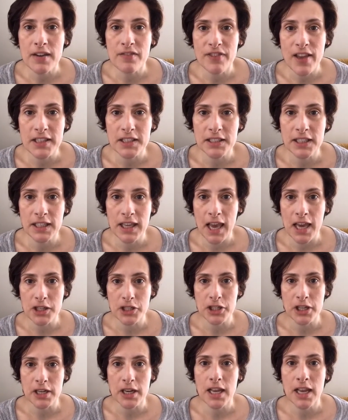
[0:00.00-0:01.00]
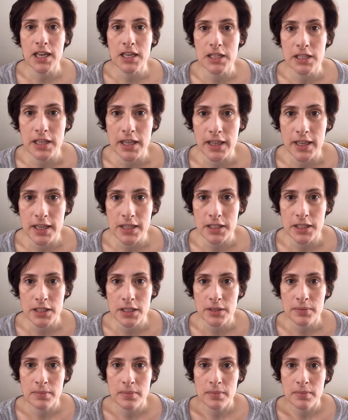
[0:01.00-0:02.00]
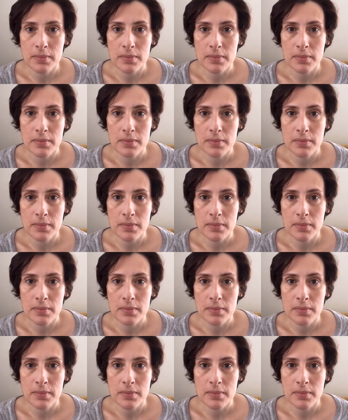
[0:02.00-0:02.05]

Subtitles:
investigation into this